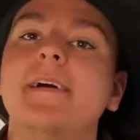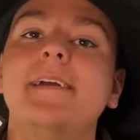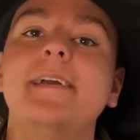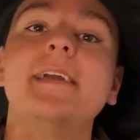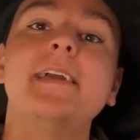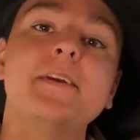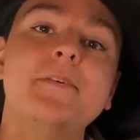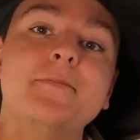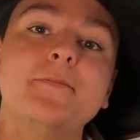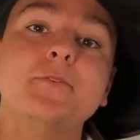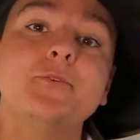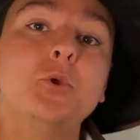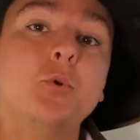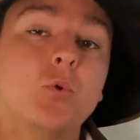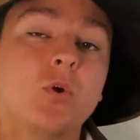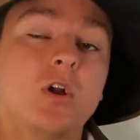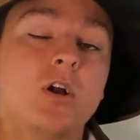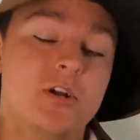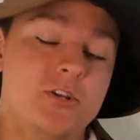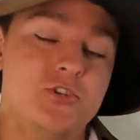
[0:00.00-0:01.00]
If you
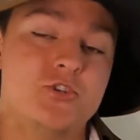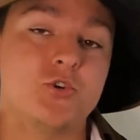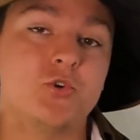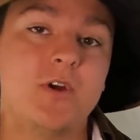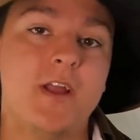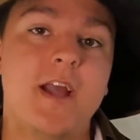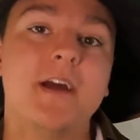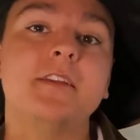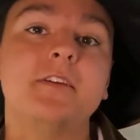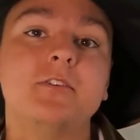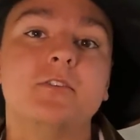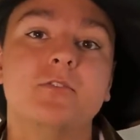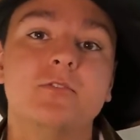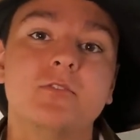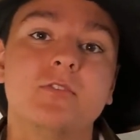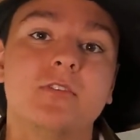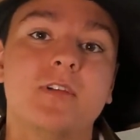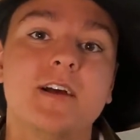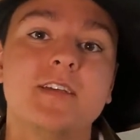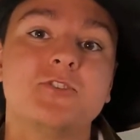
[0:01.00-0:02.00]
are unsure how to
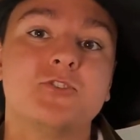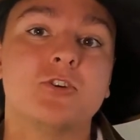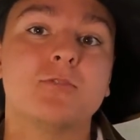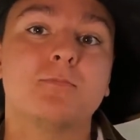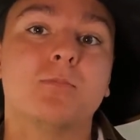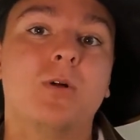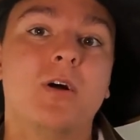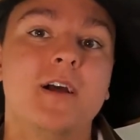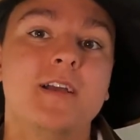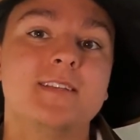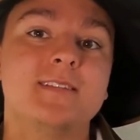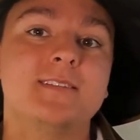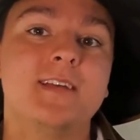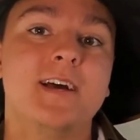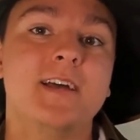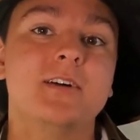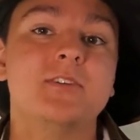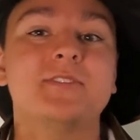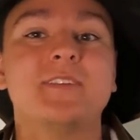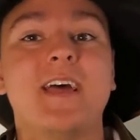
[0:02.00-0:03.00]
utilize your
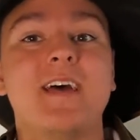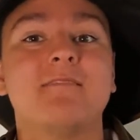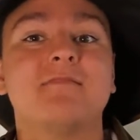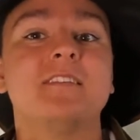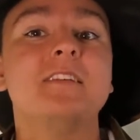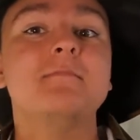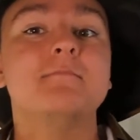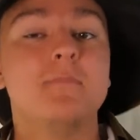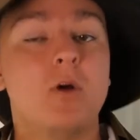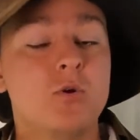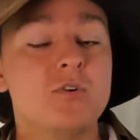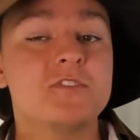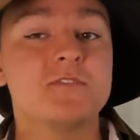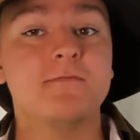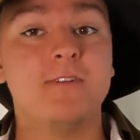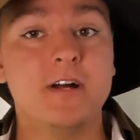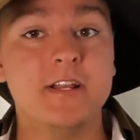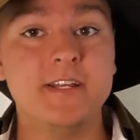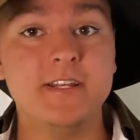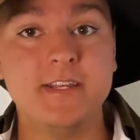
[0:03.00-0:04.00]
playstyle to have the most
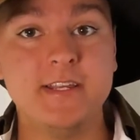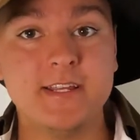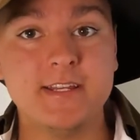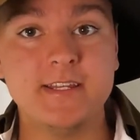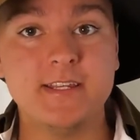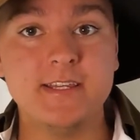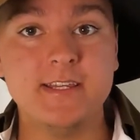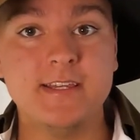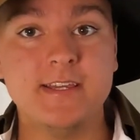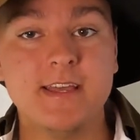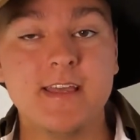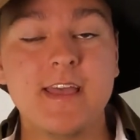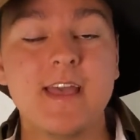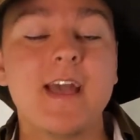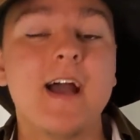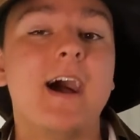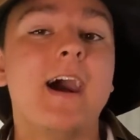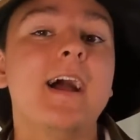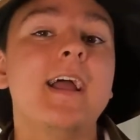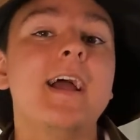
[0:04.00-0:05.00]
fun in D&D, I